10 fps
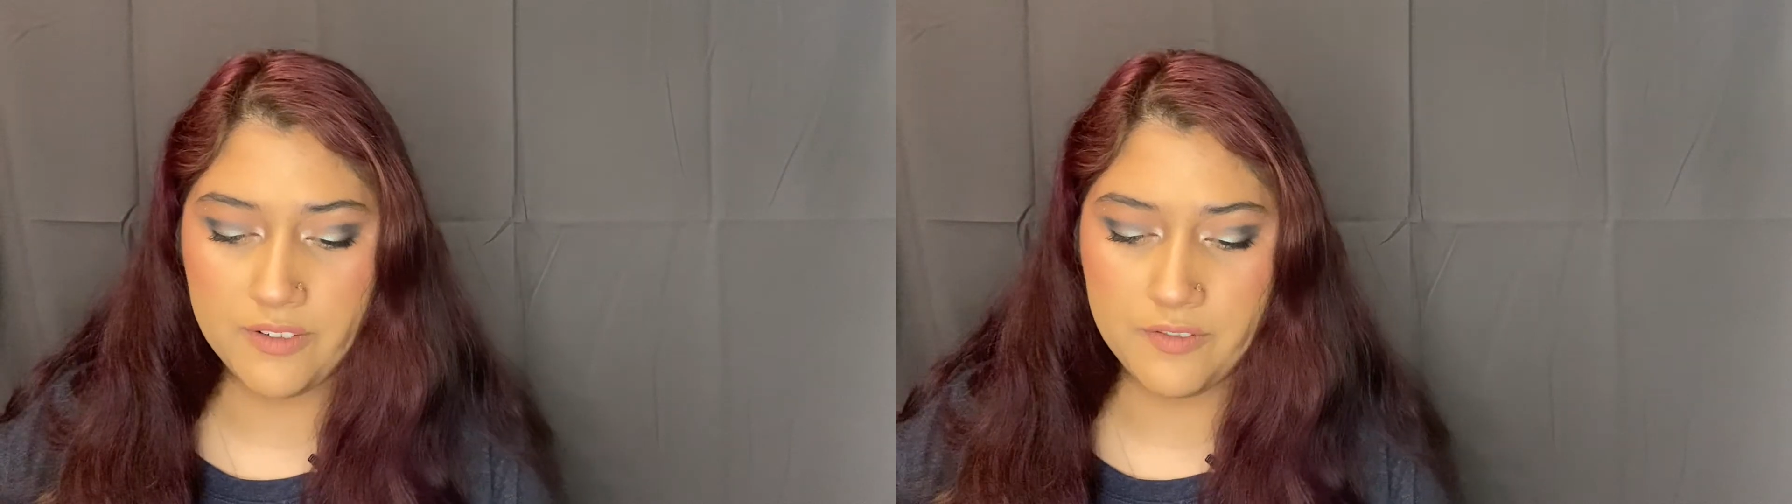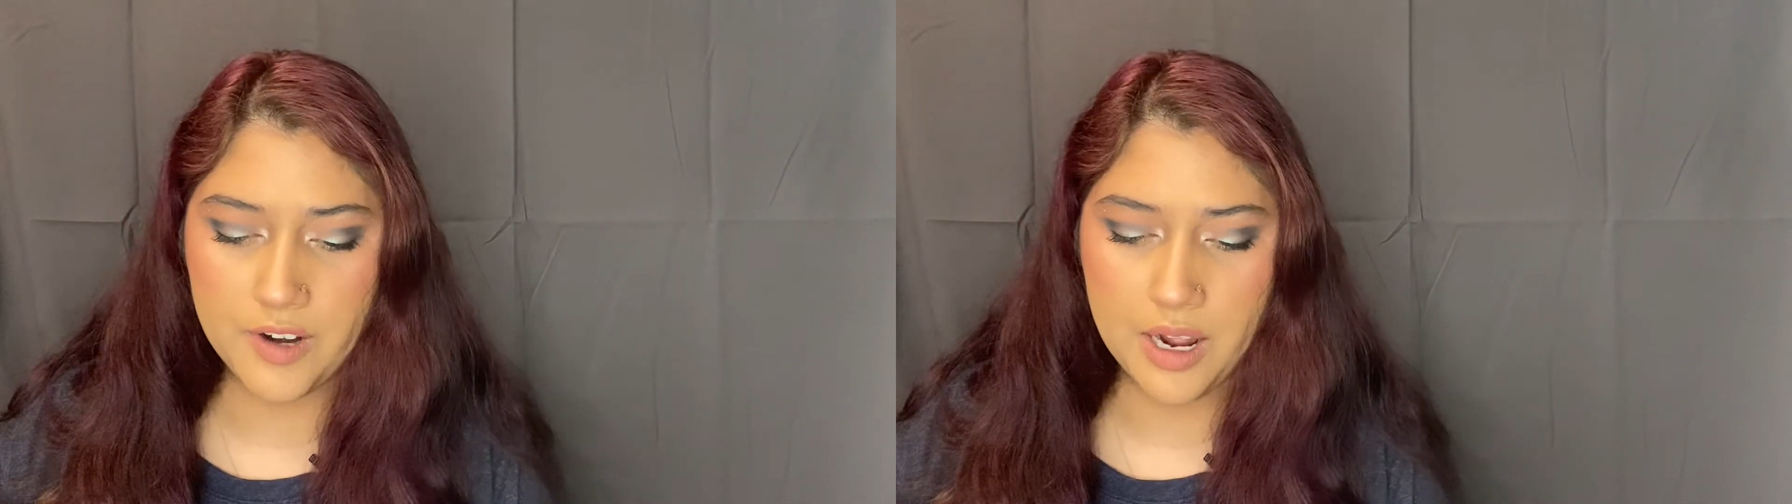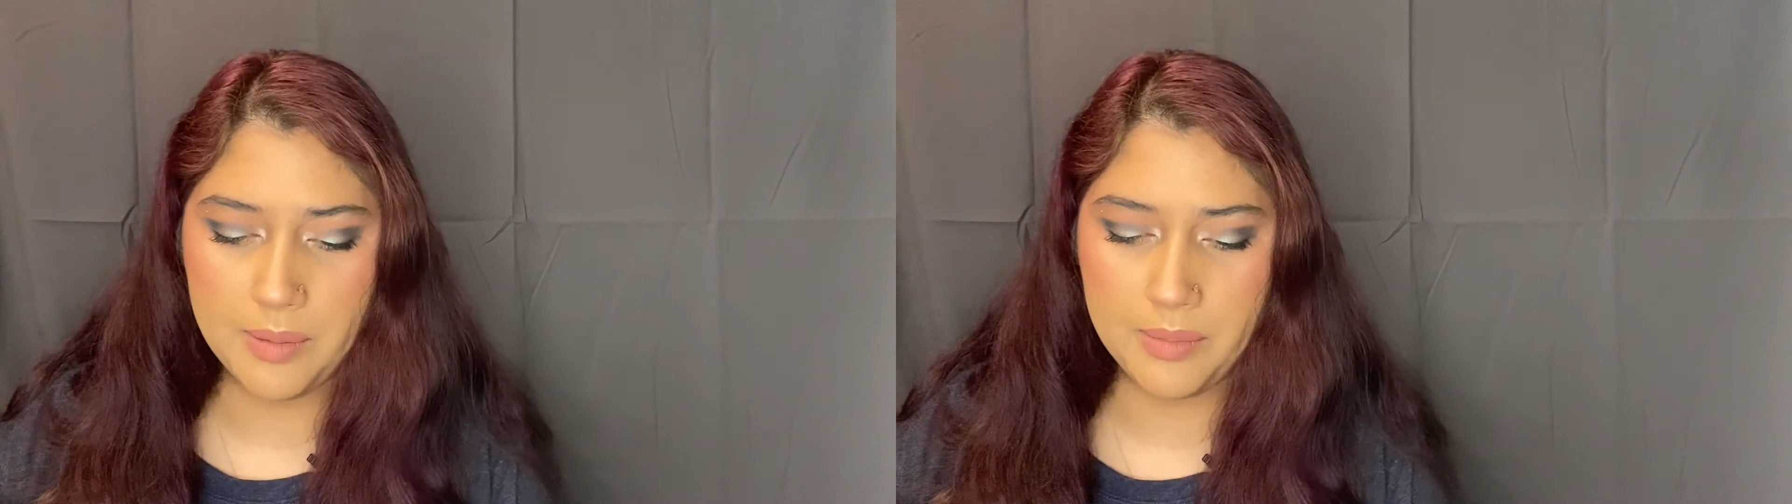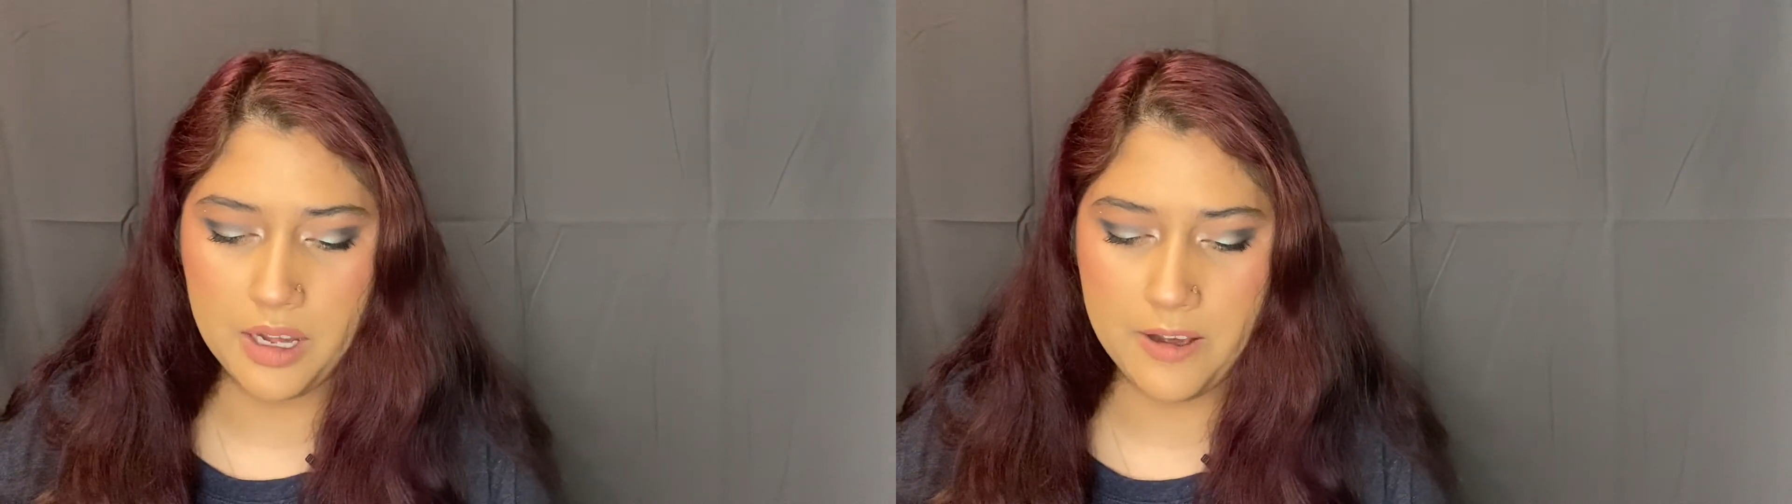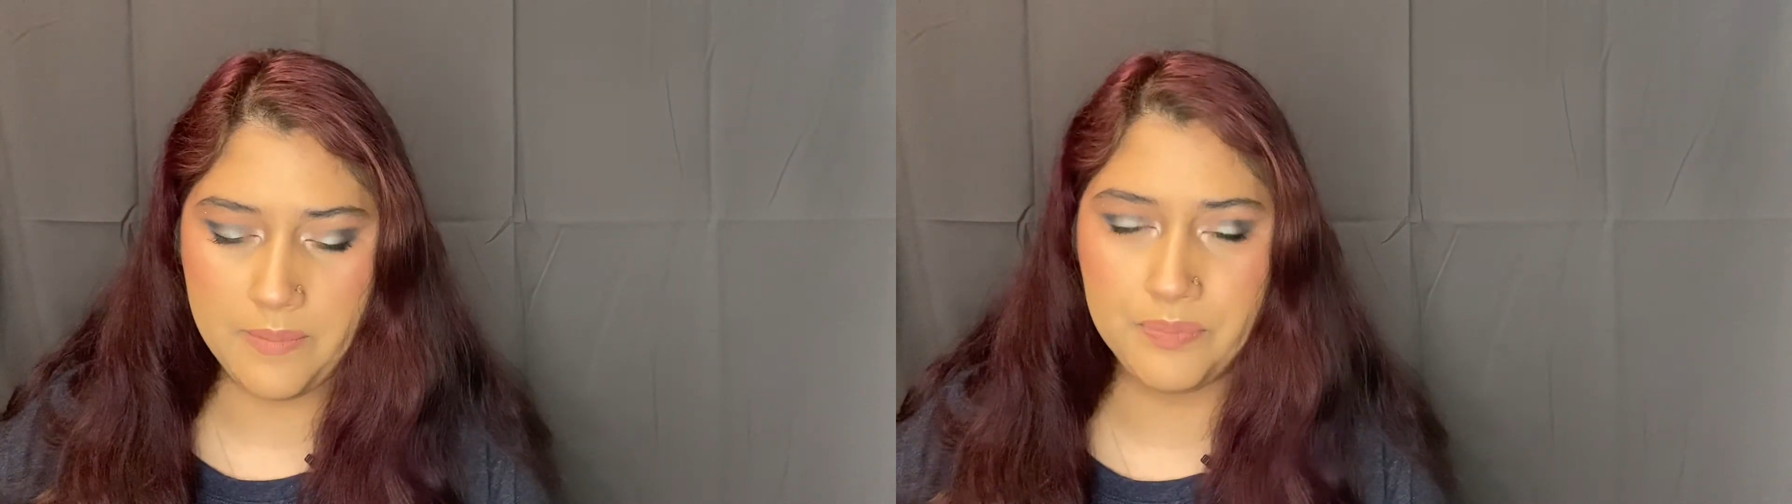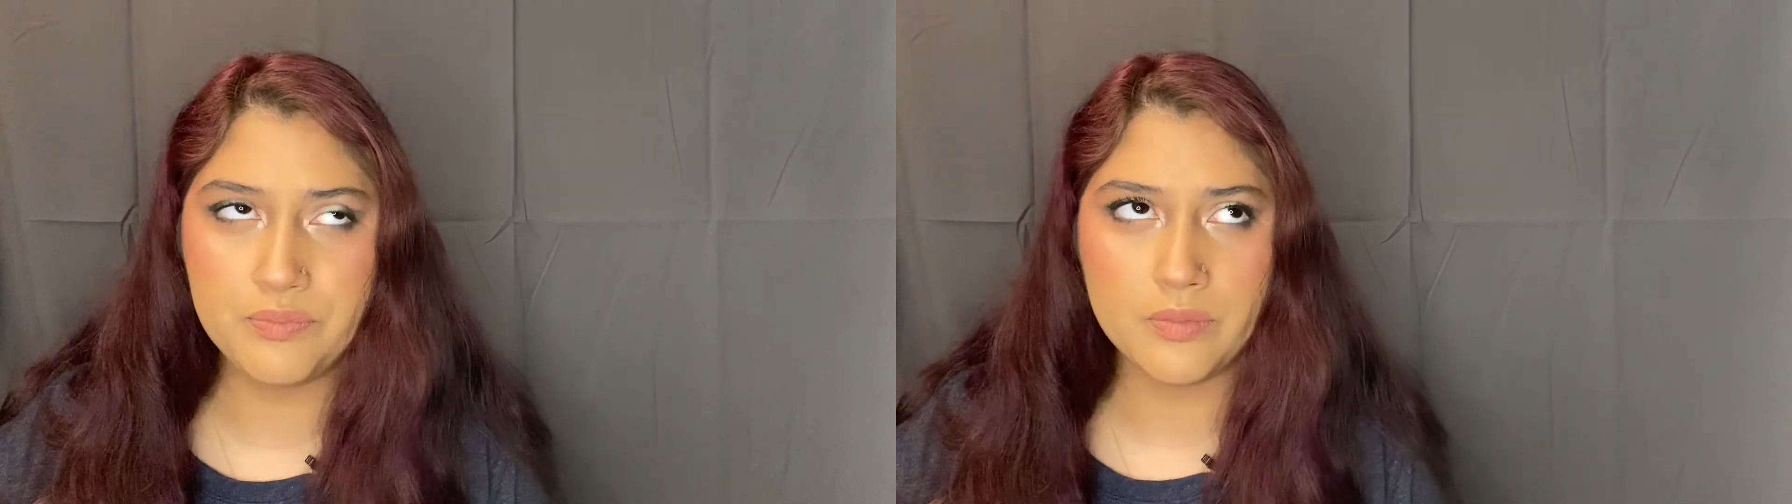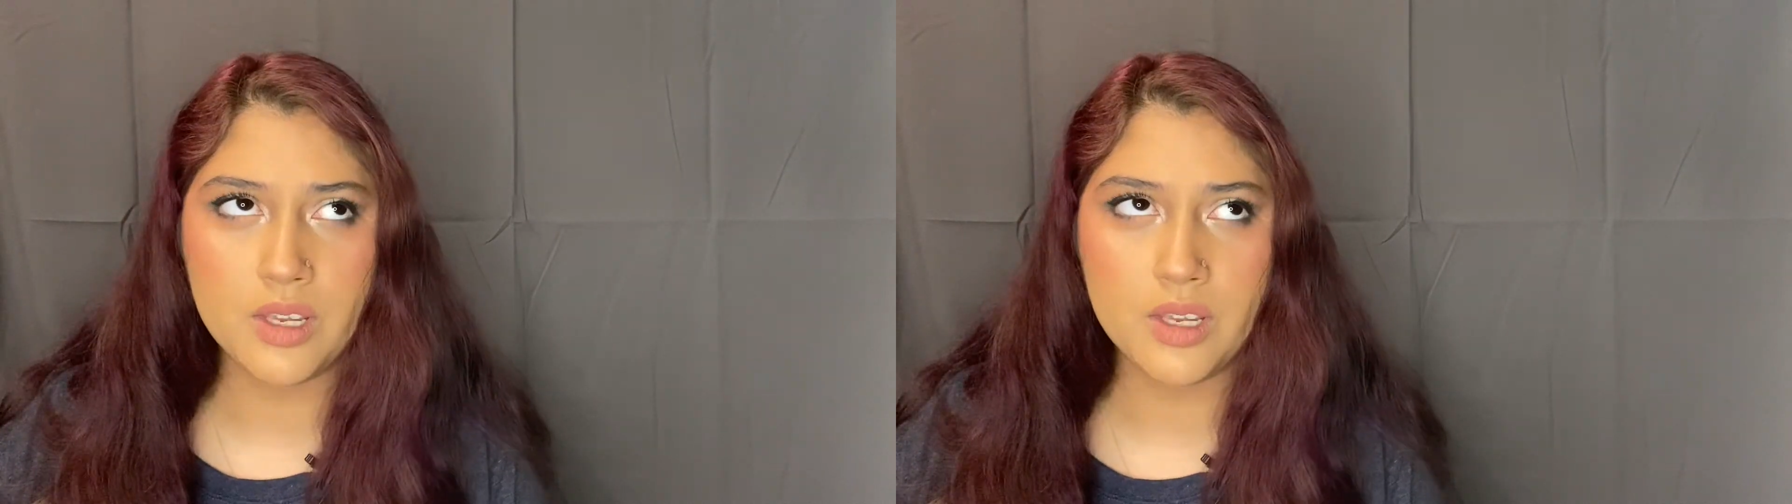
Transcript: from